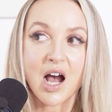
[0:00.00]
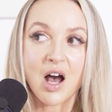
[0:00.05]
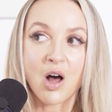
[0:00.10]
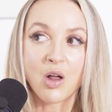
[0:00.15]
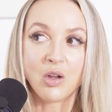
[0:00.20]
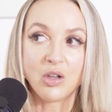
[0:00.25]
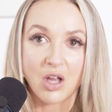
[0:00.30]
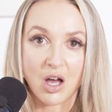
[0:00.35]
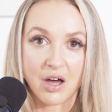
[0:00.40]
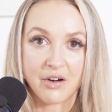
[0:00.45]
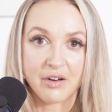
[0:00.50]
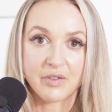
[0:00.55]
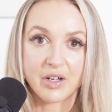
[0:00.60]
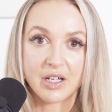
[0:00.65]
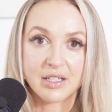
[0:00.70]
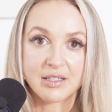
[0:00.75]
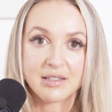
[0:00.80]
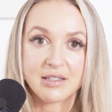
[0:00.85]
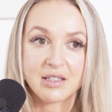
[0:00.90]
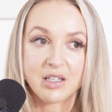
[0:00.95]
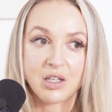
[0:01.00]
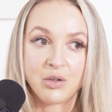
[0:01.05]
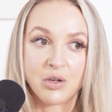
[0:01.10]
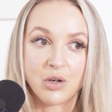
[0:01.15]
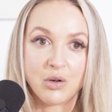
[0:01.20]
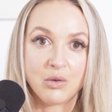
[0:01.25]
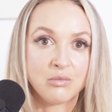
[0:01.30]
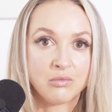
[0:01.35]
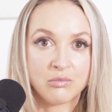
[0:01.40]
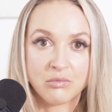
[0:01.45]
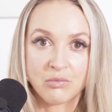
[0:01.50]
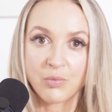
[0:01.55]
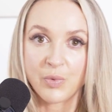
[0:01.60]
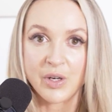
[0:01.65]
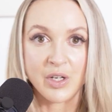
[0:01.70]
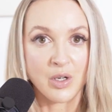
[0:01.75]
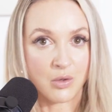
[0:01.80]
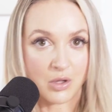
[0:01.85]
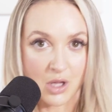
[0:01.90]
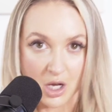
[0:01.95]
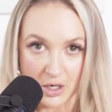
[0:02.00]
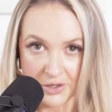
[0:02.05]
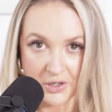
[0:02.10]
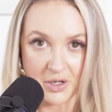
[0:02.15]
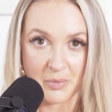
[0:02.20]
a lot of us, we no longer